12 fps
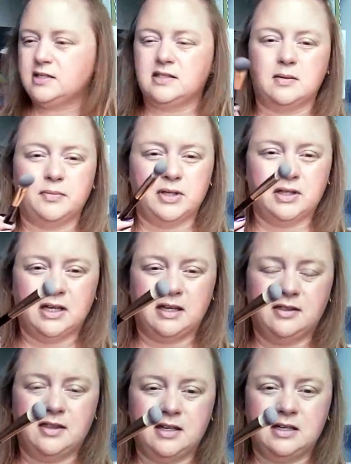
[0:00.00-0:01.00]
something
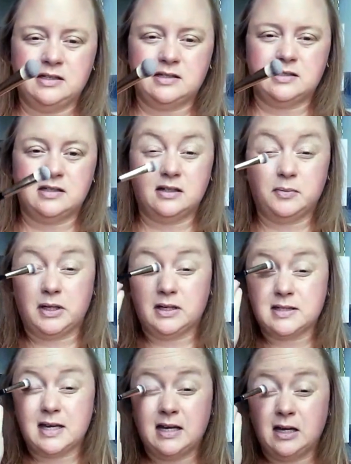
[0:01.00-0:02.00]
like this
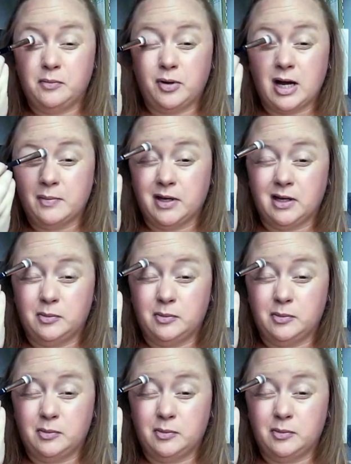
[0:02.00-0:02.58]
because I am probably